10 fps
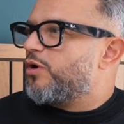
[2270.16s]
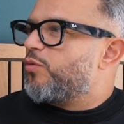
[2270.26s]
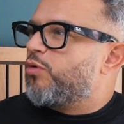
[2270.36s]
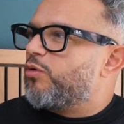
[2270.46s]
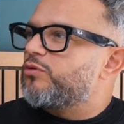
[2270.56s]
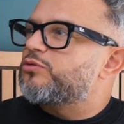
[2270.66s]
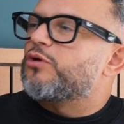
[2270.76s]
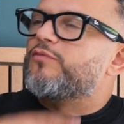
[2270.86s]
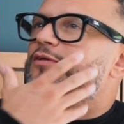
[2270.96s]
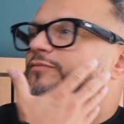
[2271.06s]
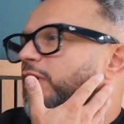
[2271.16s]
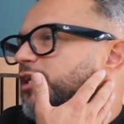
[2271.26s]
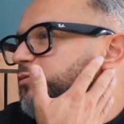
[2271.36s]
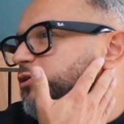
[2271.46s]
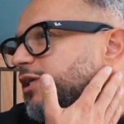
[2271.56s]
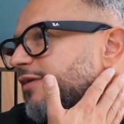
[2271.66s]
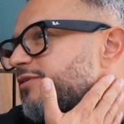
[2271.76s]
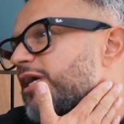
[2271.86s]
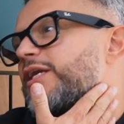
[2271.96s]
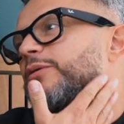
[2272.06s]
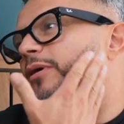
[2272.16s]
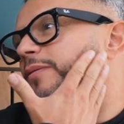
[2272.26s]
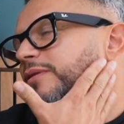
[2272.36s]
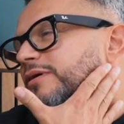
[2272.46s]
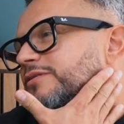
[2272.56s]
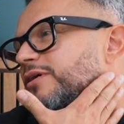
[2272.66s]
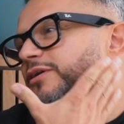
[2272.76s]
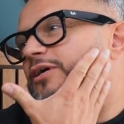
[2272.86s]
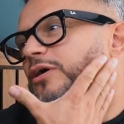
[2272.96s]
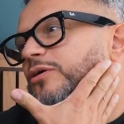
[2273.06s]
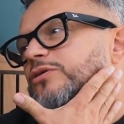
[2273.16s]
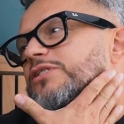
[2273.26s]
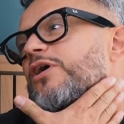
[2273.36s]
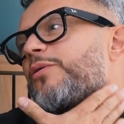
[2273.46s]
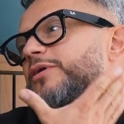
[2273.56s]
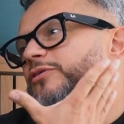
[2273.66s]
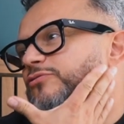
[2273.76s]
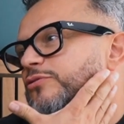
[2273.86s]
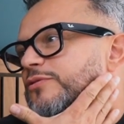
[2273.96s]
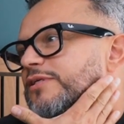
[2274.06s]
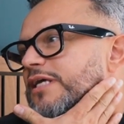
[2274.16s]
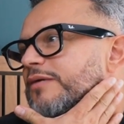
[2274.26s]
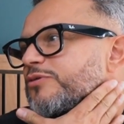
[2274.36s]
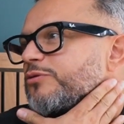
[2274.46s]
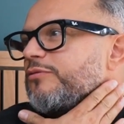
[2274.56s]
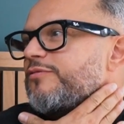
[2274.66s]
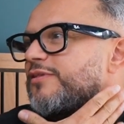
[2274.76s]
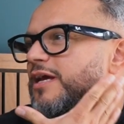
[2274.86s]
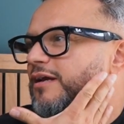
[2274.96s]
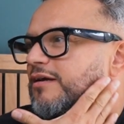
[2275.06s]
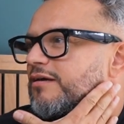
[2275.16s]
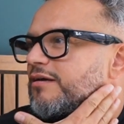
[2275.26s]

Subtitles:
What sort of advice would you give to anyone that's was going through the same sort of thing?